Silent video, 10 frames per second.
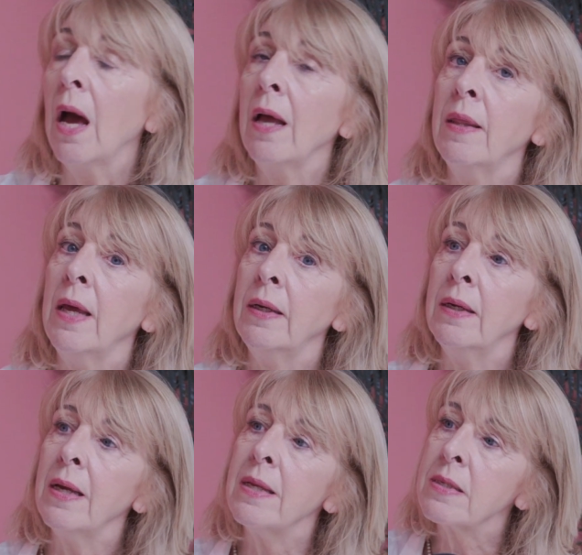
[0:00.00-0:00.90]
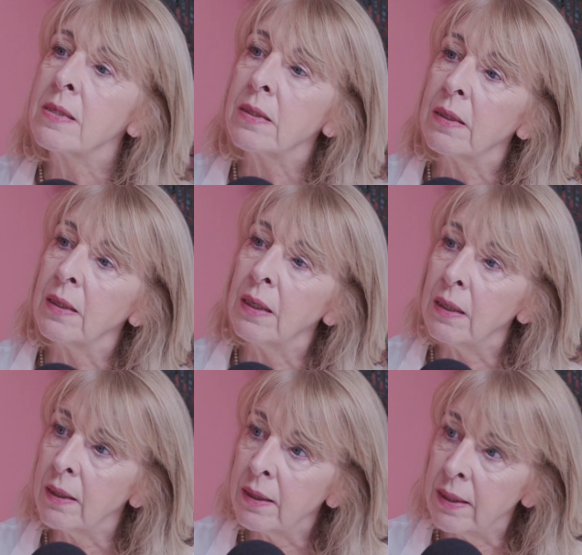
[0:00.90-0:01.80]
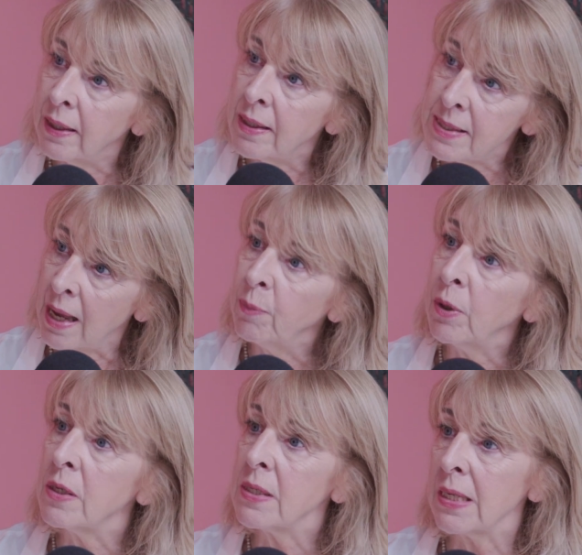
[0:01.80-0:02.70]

And then the tablet